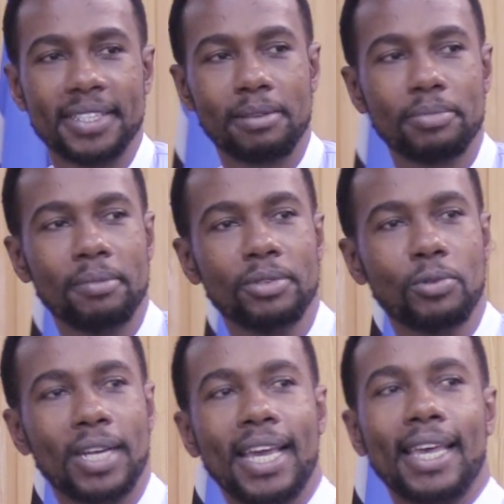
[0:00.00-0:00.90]
Sometimes
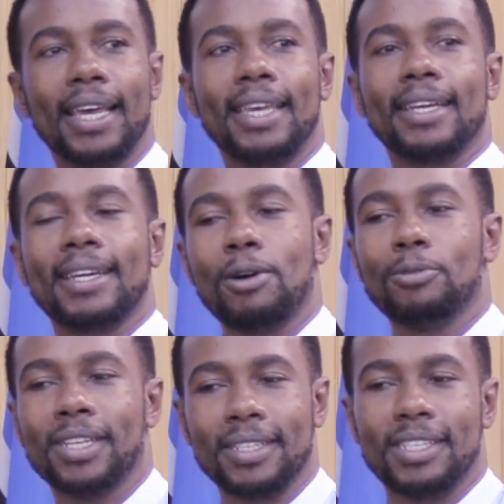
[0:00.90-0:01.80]
when I
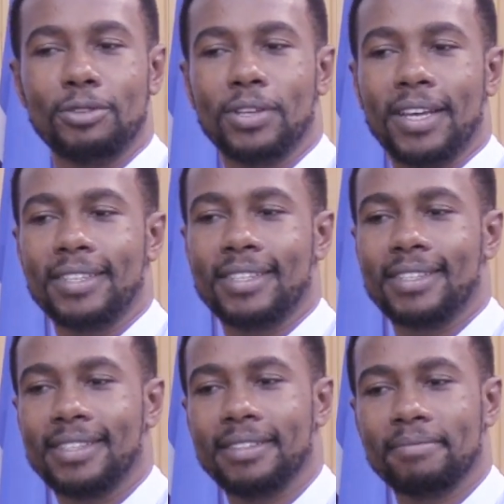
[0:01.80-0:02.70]
encounter
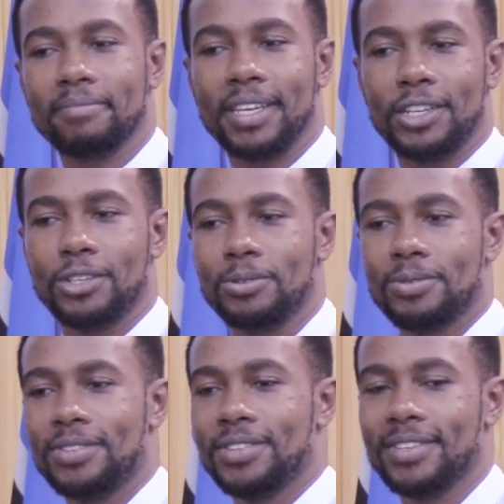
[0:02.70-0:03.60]
serious
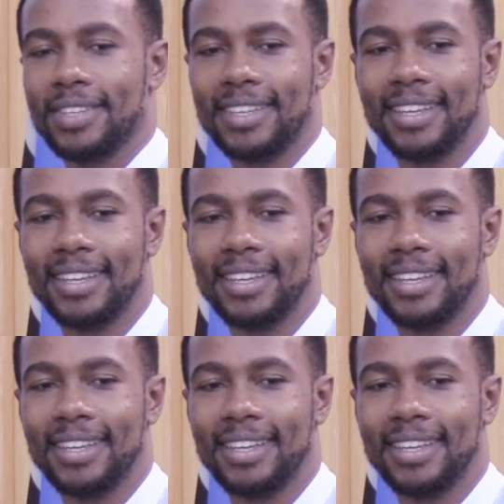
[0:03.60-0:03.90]
issues,